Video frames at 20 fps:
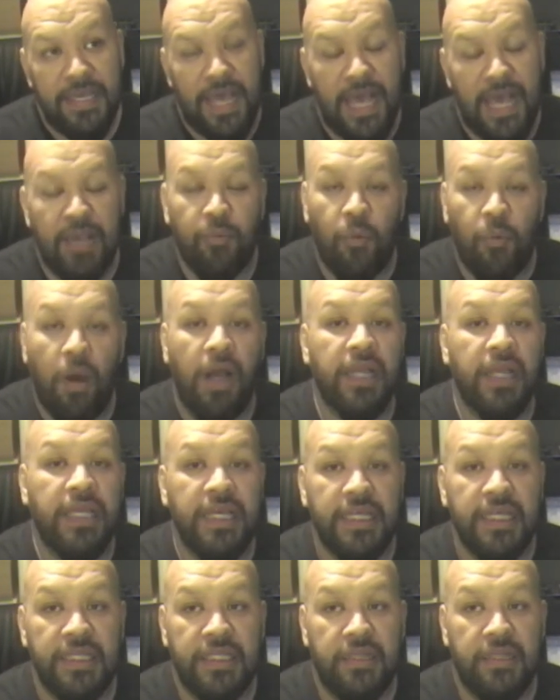I walk
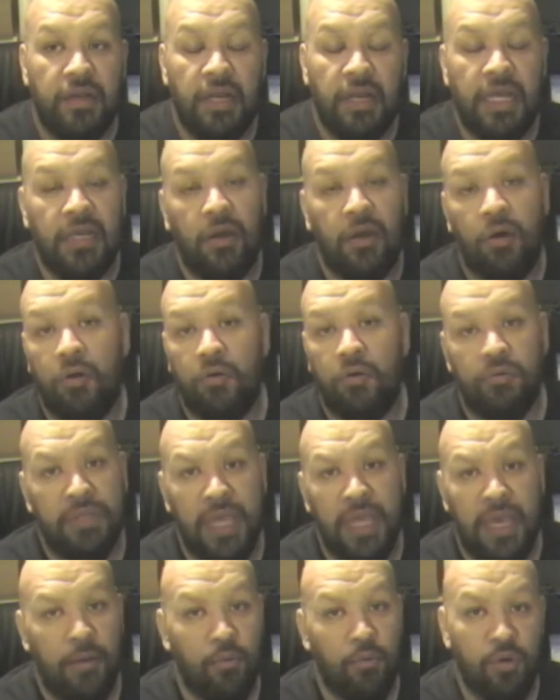in and they're like, oh
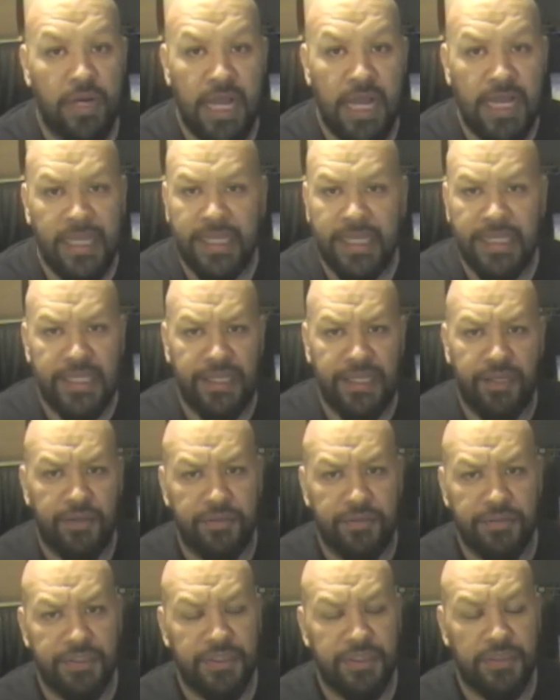yeah, we're not getting
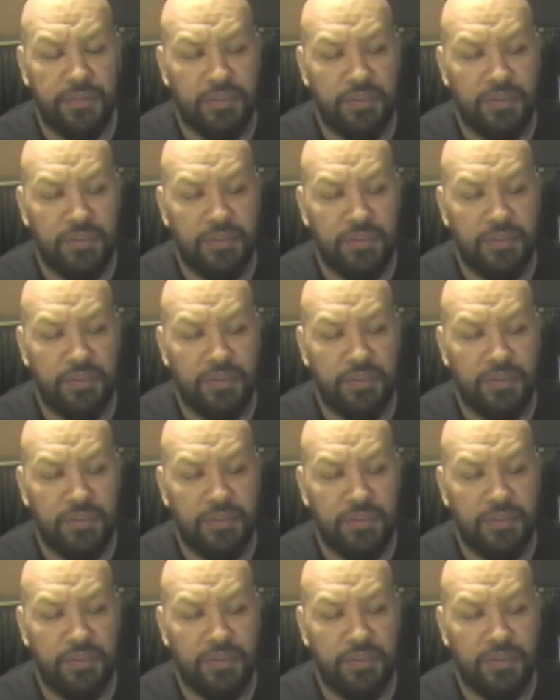those.